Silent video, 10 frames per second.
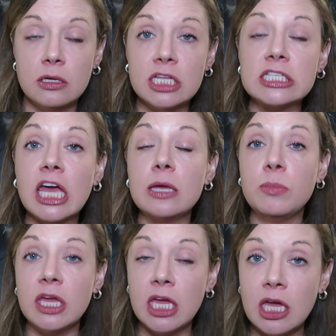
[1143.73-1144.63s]
It's like
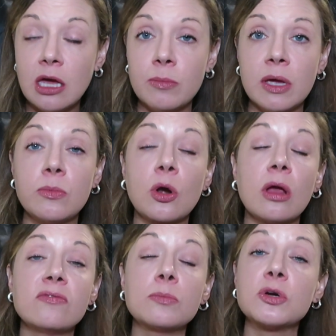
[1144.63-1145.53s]
being a member
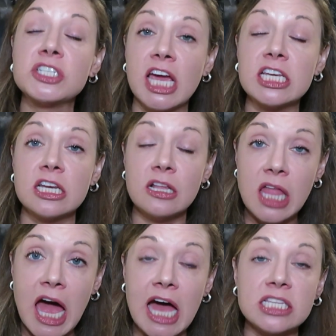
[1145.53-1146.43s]
of a protected
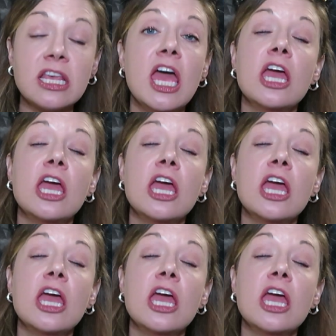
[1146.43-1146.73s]
class.